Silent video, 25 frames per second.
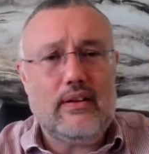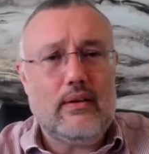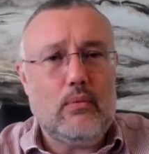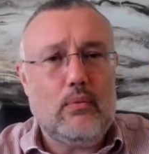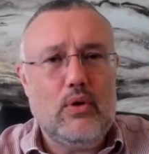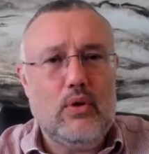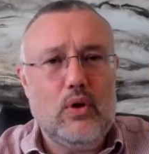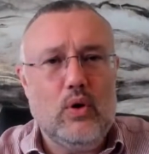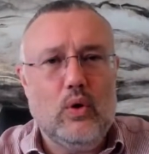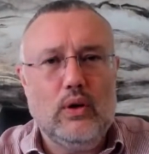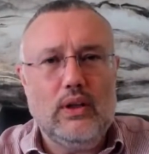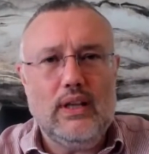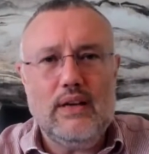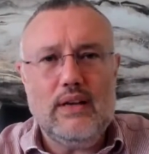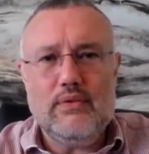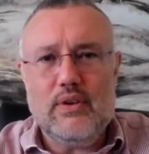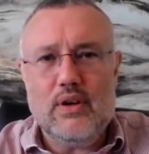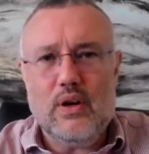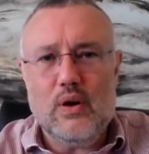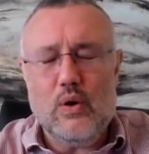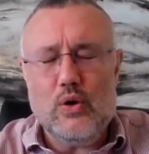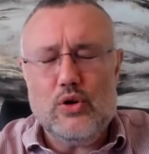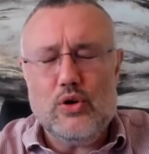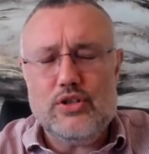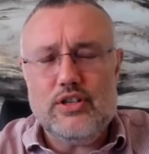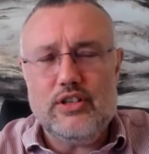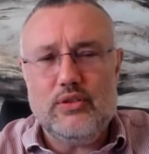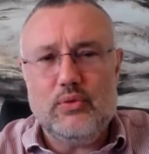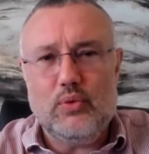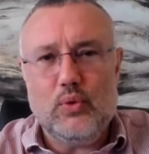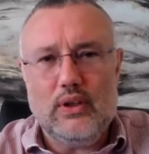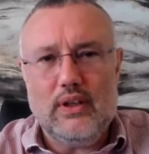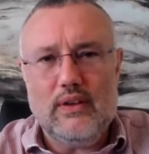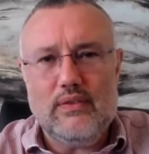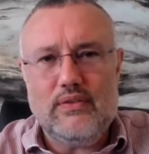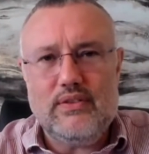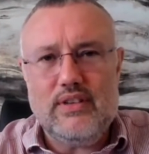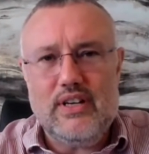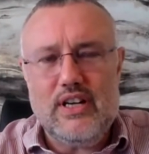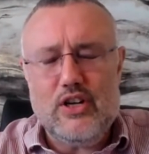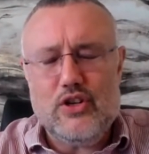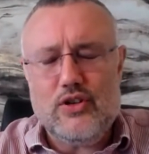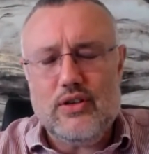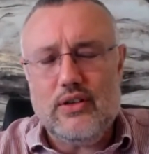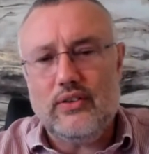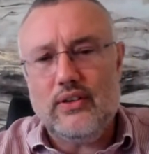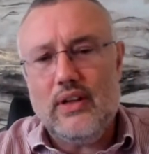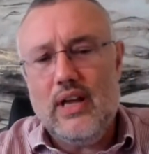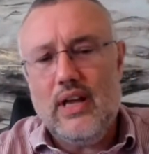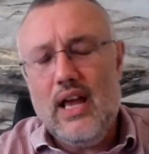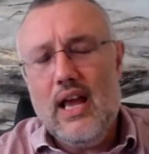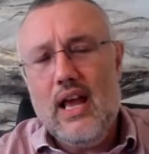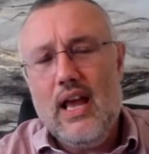We all have coaches. We all have teachers.